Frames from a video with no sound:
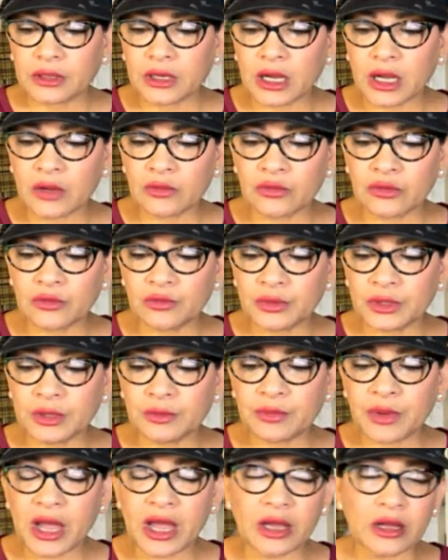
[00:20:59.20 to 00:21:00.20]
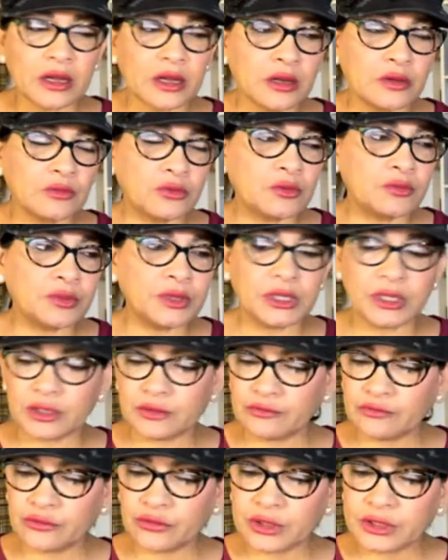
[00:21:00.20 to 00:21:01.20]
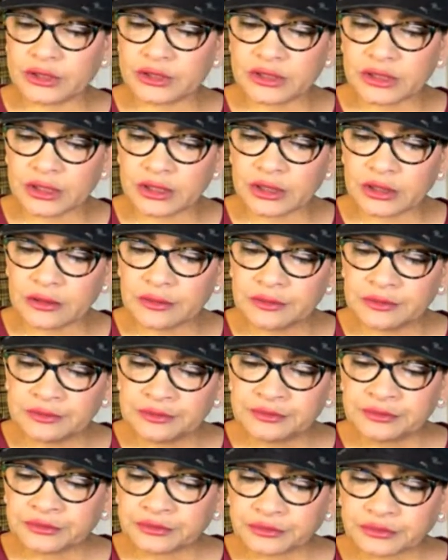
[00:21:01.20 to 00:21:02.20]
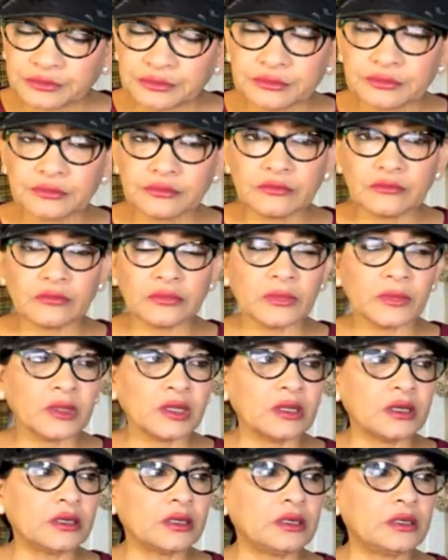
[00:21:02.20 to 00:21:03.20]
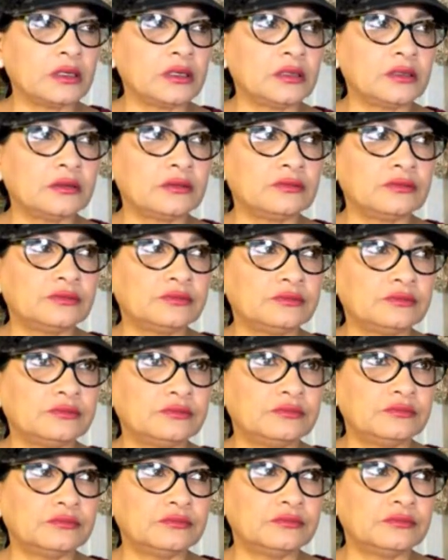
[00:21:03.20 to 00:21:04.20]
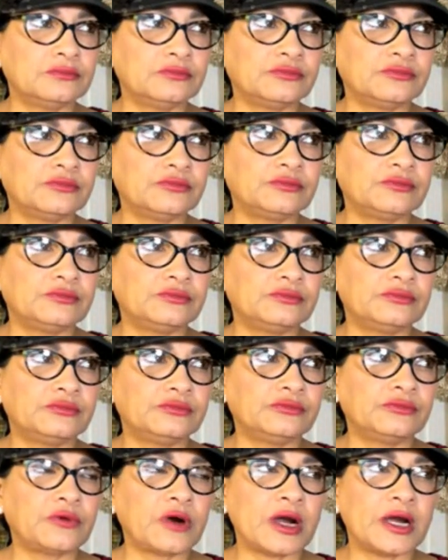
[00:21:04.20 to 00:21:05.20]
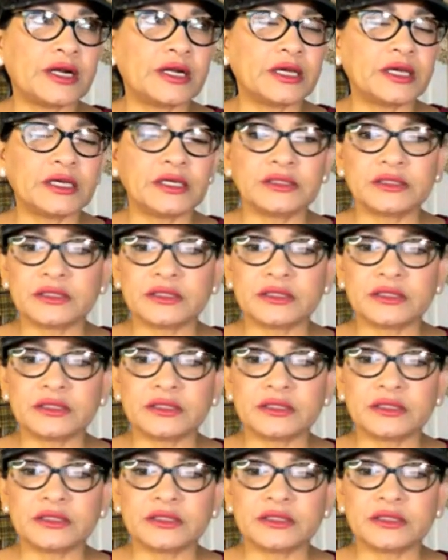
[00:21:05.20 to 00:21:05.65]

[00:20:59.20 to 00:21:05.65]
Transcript: I will be, pa- I will be invoicing, um, Friday,